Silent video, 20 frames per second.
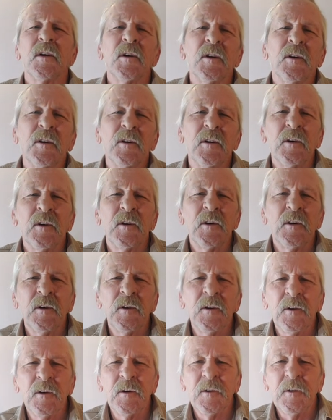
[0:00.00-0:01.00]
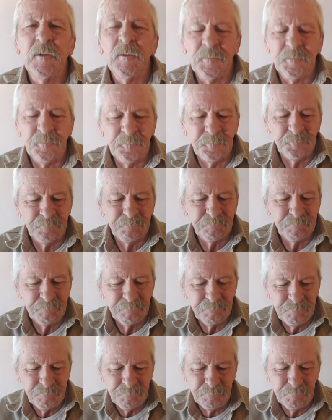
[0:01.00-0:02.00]

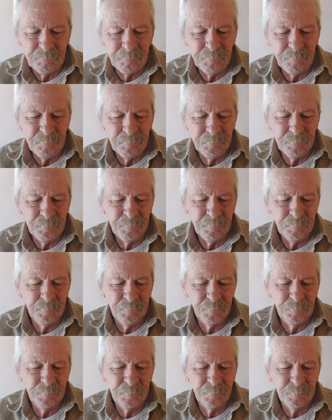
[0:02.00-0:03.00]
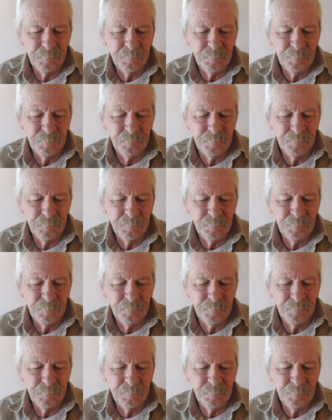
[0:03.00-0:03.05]
Nothing is said.